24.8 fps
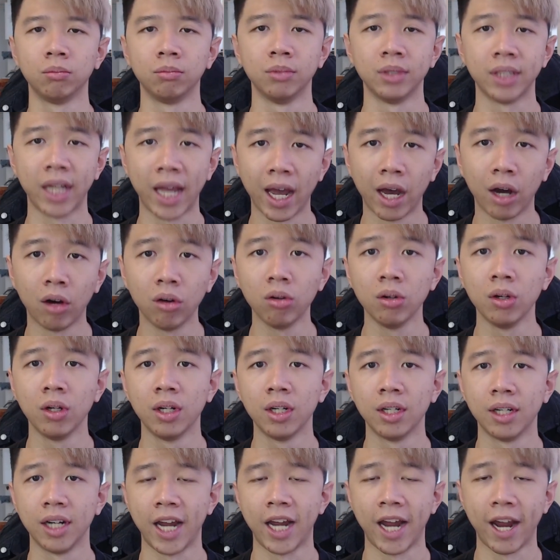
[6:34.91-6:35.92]
Now,
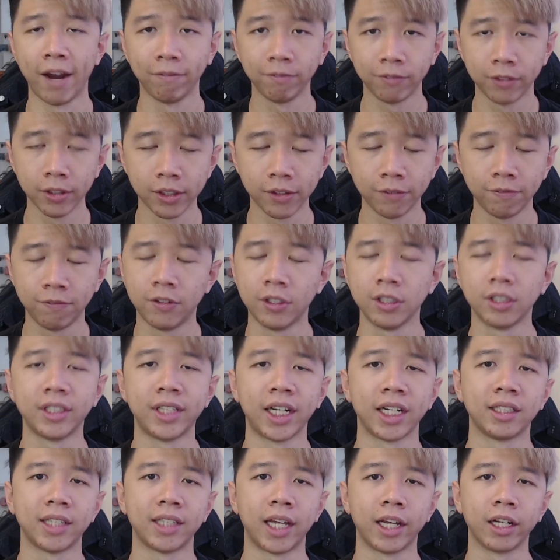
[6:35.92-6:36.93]
after the first
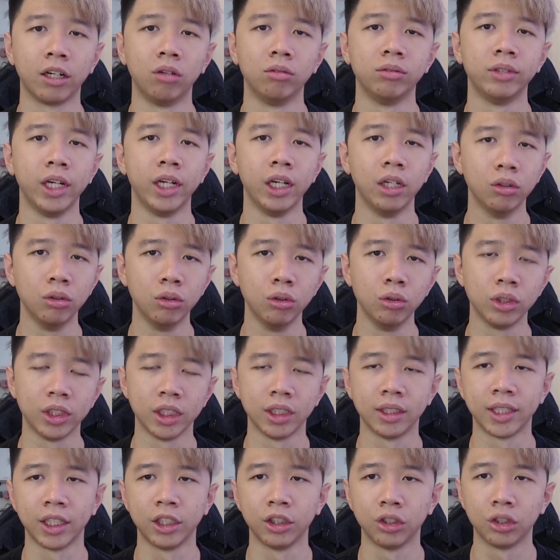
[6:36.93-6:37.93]
deck cycle, they lose
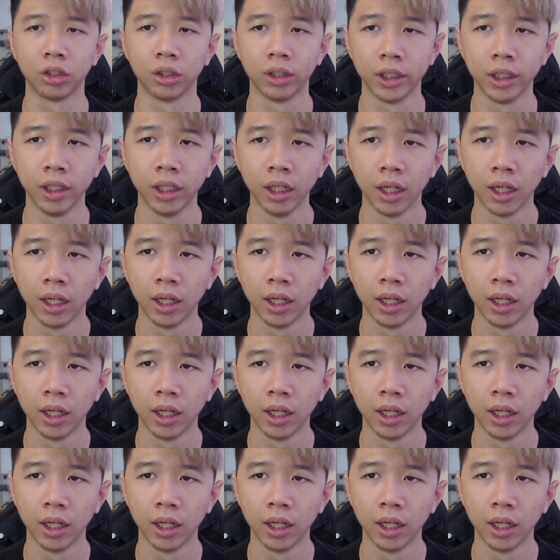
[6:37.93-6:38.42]
essentially